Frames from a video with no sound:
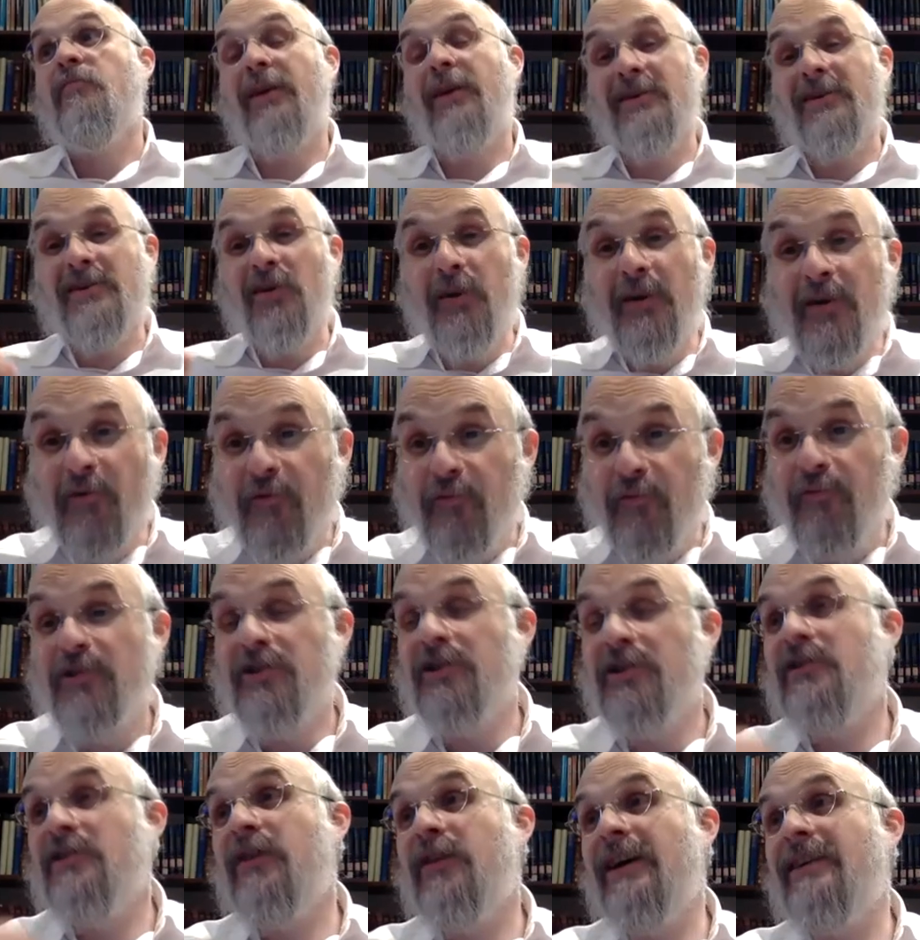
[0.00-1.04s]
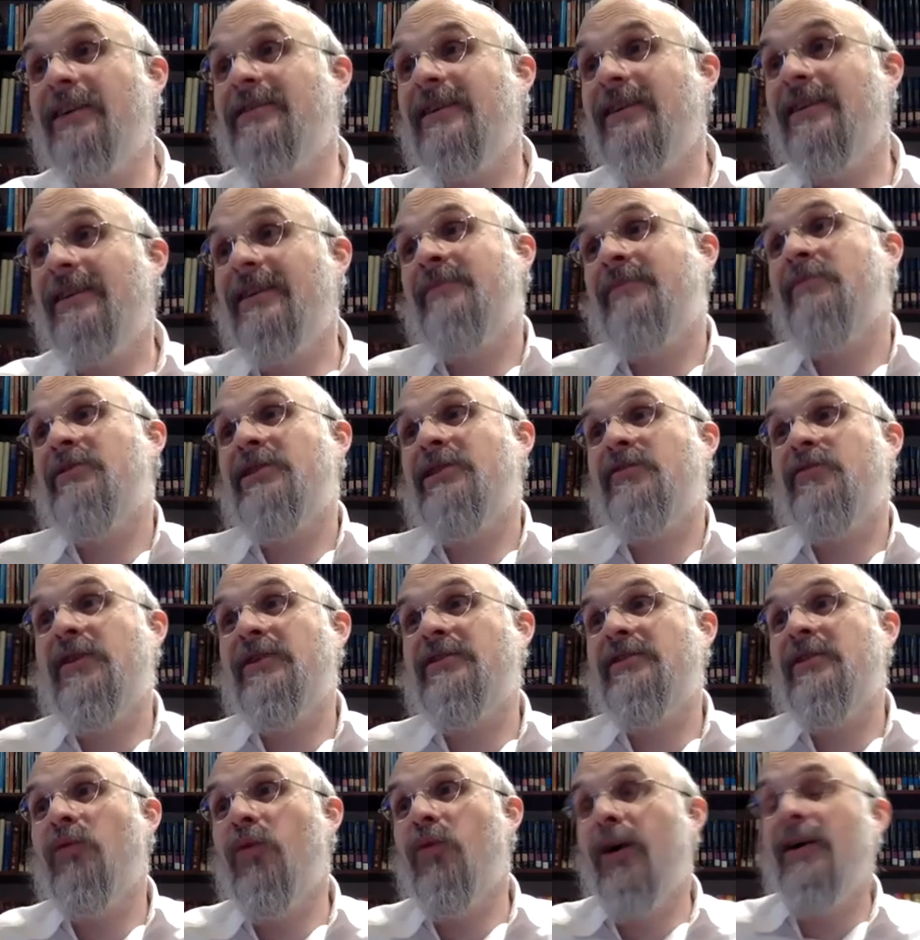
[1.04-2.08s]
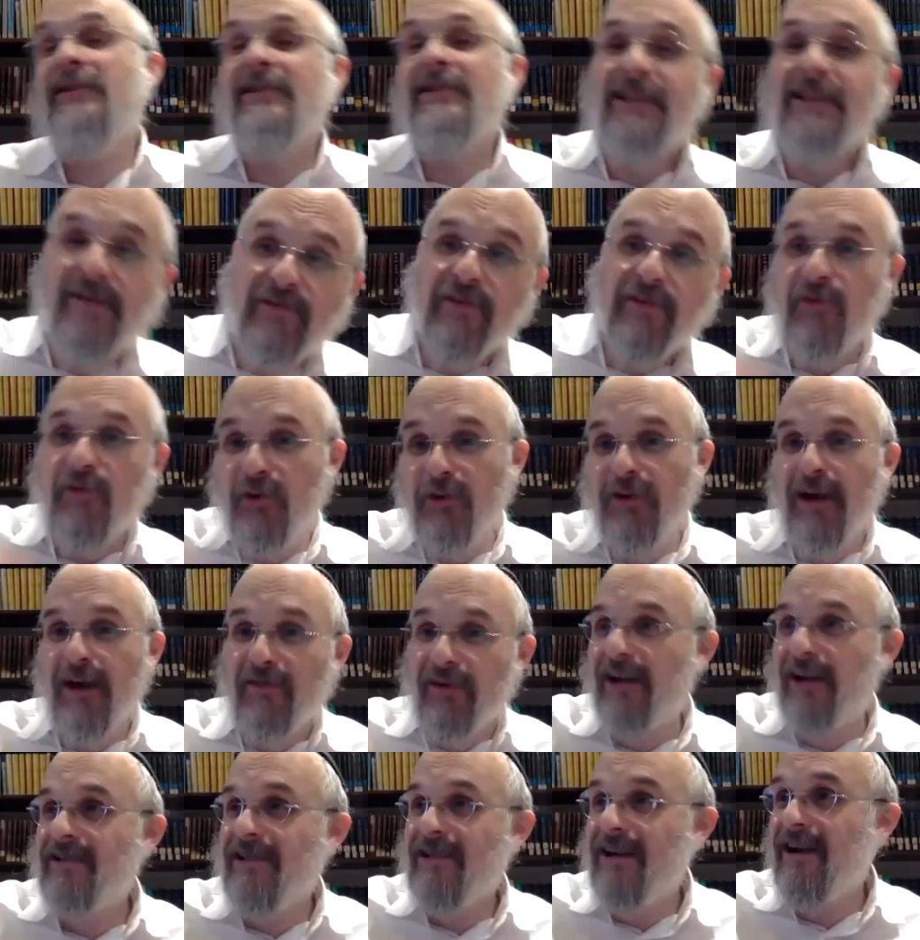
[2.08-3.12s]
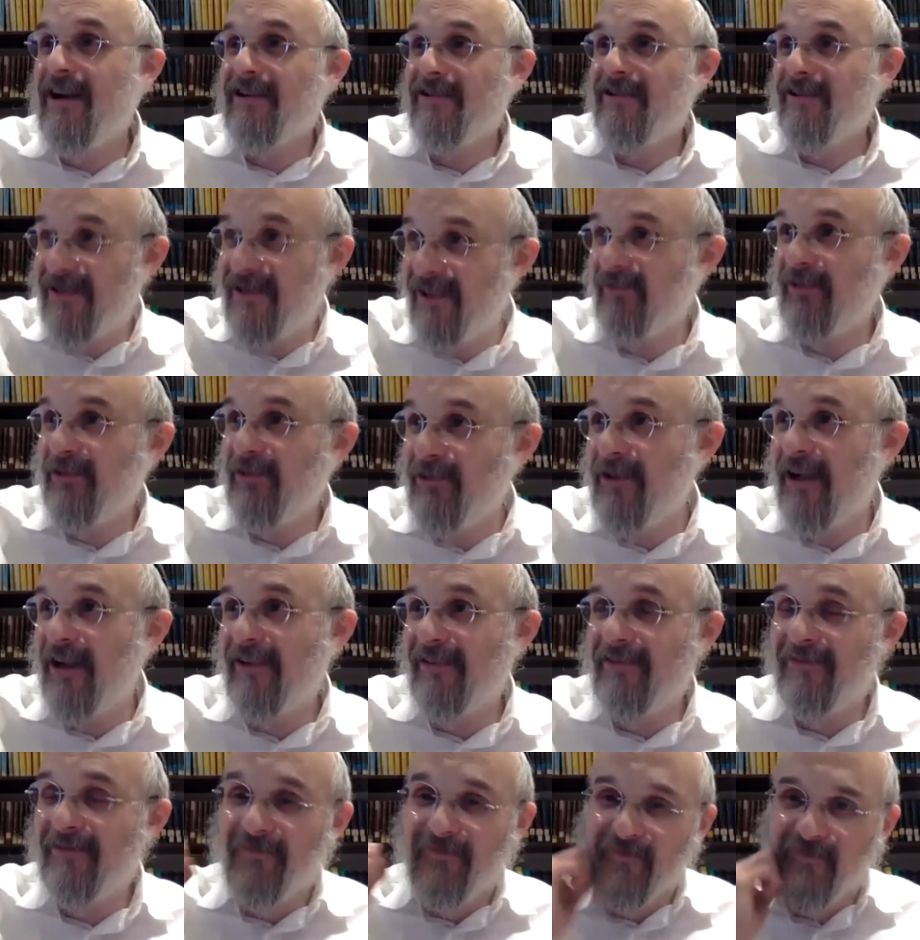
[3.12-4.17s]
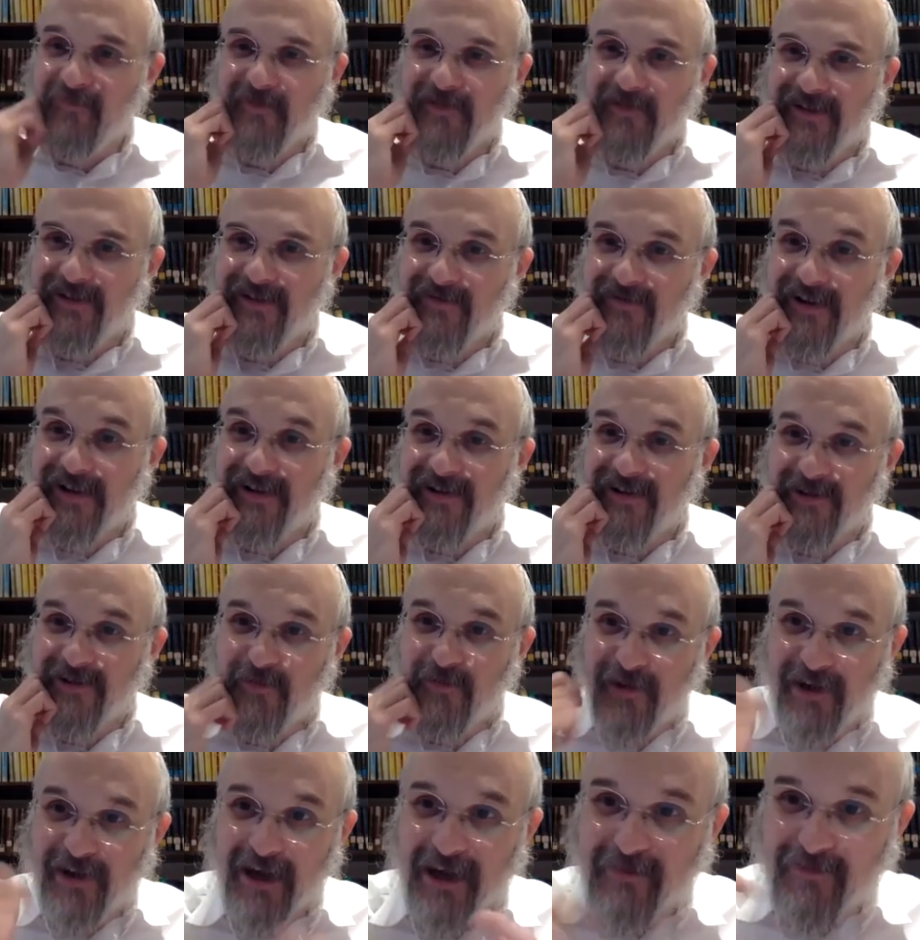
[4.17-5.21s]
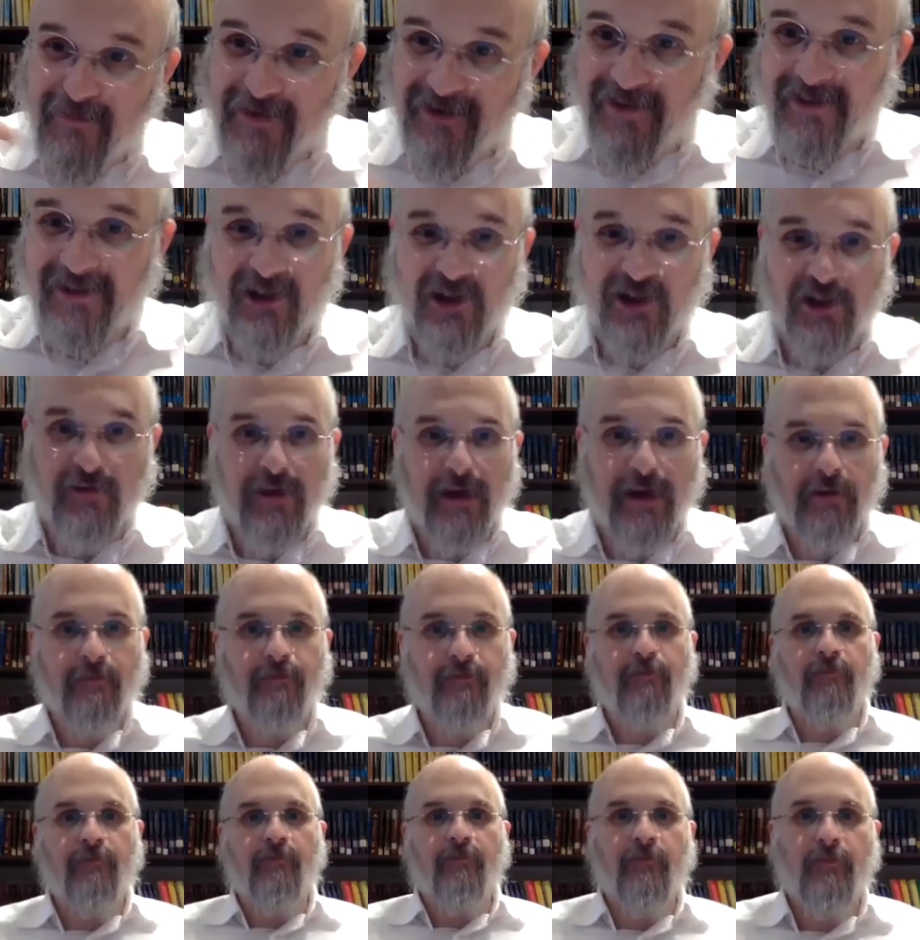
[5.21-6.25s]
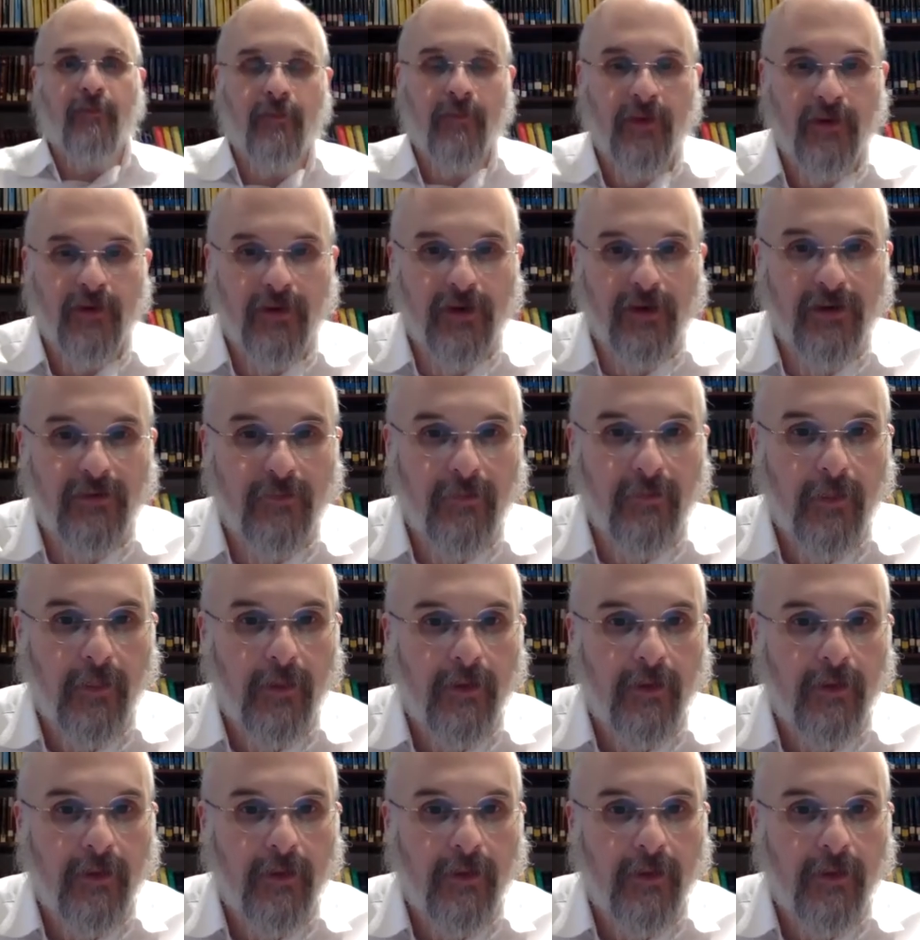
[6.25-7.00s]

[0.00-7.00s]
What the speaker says: because the way the Mishnah's phrasing, because the Mishnah's phrasing was, even if you only have chazeres, you're still to do that. Right? So it became a discussion of that. Right?